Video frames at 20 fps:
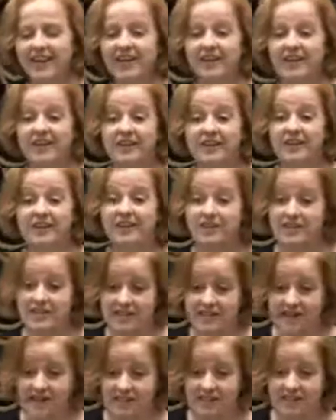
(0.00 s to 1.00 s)
a clinical
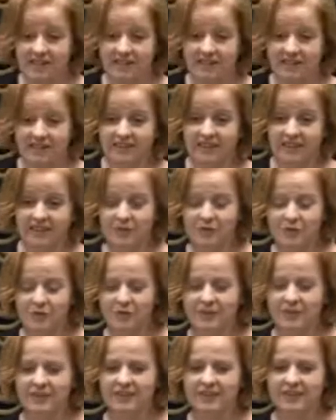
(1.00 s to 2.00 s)
setting. Now,
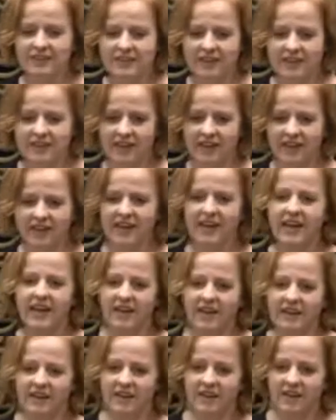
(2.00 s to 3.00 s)
that
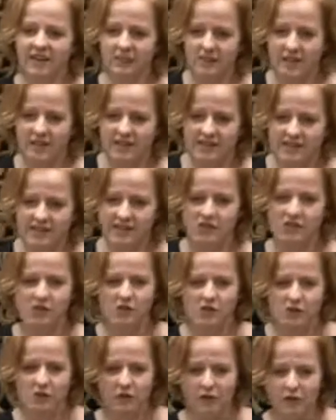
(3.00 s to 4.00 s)
again can raise
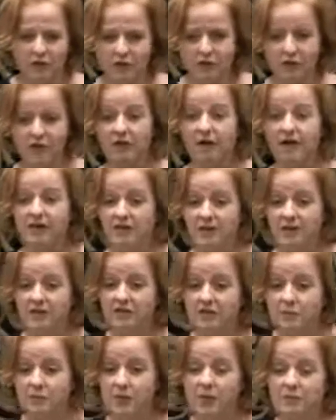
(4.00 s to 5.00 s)
issues for. There are a
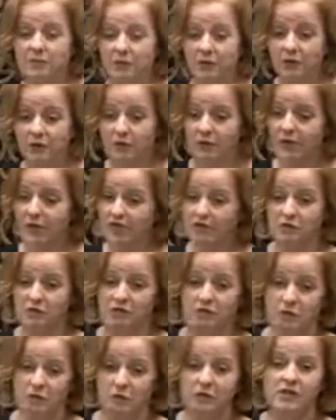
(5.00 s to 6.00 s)
lot of people who can't
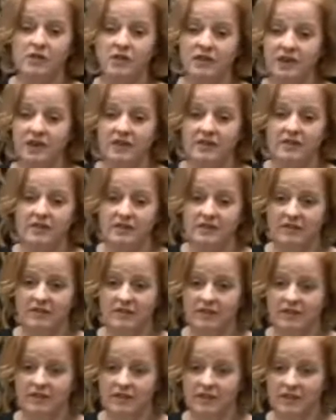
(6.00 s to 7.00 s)
afford to get
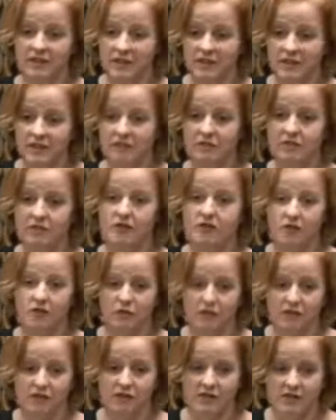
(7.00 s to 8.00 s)
in
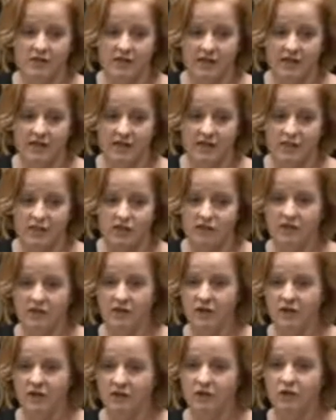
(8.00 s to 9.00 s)
vitro
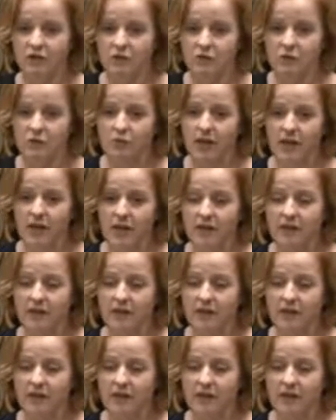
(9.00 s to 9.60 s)
fertilisation and who